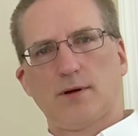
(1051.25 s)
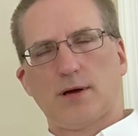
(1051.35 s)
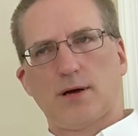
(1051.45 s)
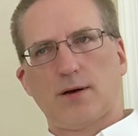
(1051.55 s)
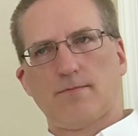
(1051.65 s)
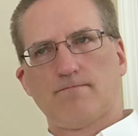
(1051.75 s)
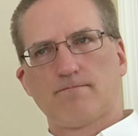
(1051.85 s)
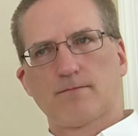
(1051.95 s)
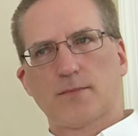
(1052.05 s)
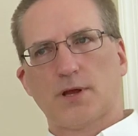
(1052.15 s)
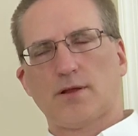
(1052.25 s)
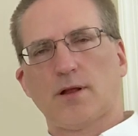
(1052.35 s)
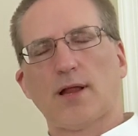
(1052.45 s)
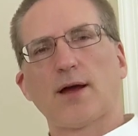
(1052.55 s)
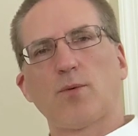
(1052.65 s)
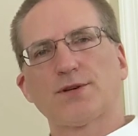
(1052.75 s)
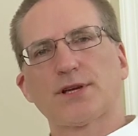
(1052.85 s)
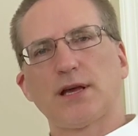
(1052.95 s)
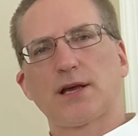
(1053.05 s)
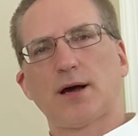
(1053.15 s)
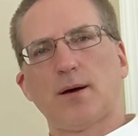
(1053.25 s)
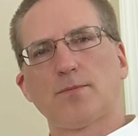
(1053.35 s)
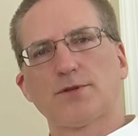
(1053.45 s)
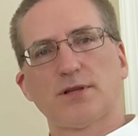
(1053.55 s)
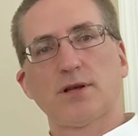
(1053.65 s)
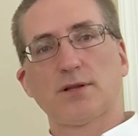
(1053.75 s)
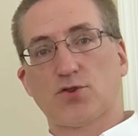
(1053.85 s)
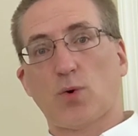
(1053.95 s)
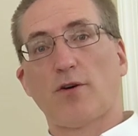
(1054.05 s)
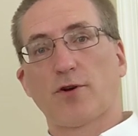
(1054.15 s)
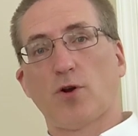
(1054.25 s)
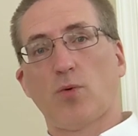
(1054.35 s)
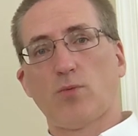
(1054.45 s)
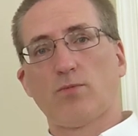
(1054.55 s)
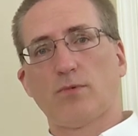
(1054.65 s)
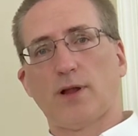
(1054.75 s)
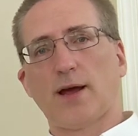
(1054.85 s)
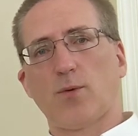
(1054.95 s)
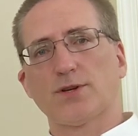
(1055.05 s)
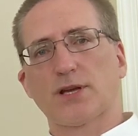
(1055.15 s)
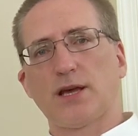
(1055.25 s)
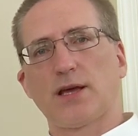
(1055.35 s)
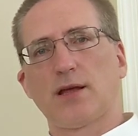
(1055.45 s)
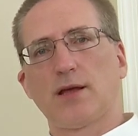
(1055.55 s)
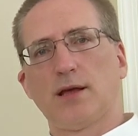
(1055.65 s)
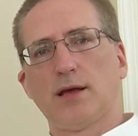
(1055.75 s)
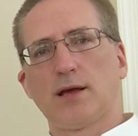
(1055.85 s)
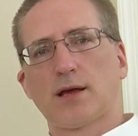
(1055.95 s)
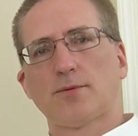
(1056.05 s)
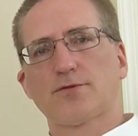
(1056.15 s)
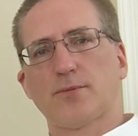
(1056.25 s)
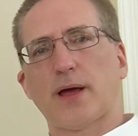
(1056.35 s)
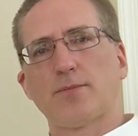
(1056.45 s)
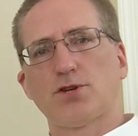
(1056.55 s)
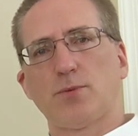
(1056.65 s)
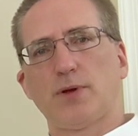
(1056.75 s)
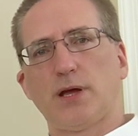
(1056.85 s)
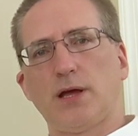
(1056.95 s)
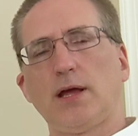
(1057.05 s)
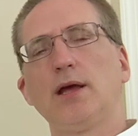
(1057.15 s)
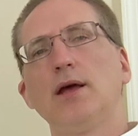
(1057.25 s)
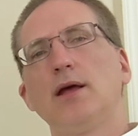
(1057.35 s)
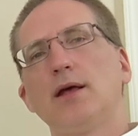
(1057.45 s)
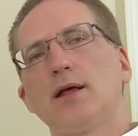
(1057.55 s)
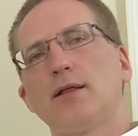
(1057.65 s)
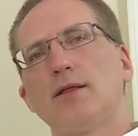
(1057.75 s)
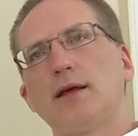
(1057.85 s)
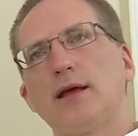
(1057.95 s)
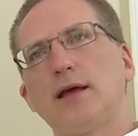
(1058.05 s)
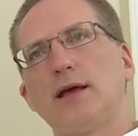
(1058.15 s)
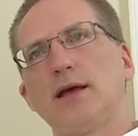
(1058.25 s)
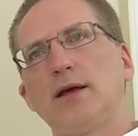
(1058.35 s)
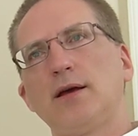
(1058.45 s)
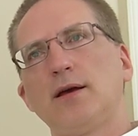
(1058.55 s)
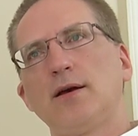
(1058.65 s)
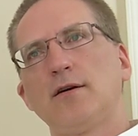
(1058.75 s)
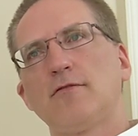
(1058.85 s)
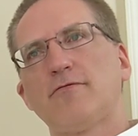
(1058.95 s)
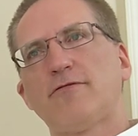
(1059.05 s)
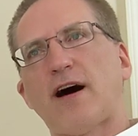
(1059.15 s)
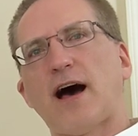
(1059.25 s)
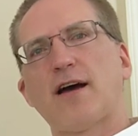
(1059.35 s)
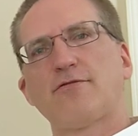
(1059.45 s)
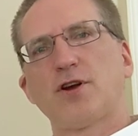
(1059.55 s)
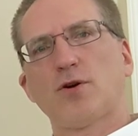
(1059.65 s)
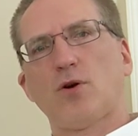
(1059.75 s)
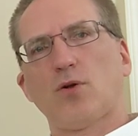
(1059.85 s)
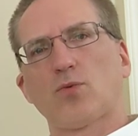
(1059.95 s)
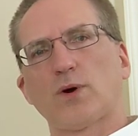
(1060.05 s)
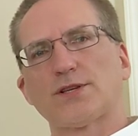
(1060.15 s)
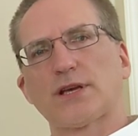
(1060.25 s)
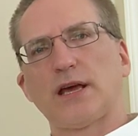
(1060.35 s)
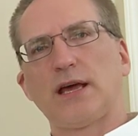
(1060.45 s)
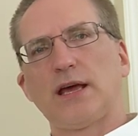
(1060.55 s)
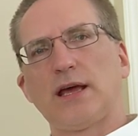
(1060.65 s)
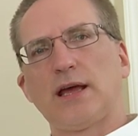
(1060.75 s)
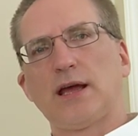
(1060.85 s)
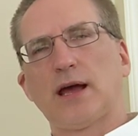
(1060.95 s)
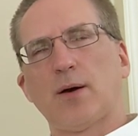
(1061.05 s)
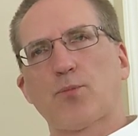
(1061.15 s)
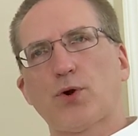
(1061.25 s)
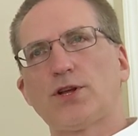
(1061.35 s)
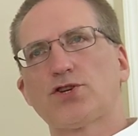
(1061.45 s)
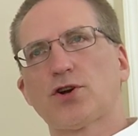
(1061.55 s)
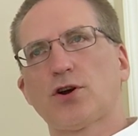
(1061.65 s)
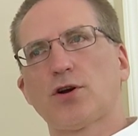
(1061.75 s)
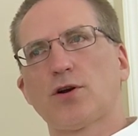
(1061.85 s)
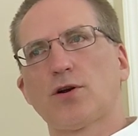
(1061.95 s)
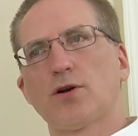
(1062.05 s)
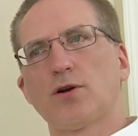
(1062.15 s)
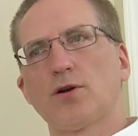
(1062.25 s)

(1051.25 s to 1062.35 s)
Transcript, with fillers: um, the light whiskey comes the 12 year old light whiskey comes from MGP. The five year old whiskey, I'm pretty sure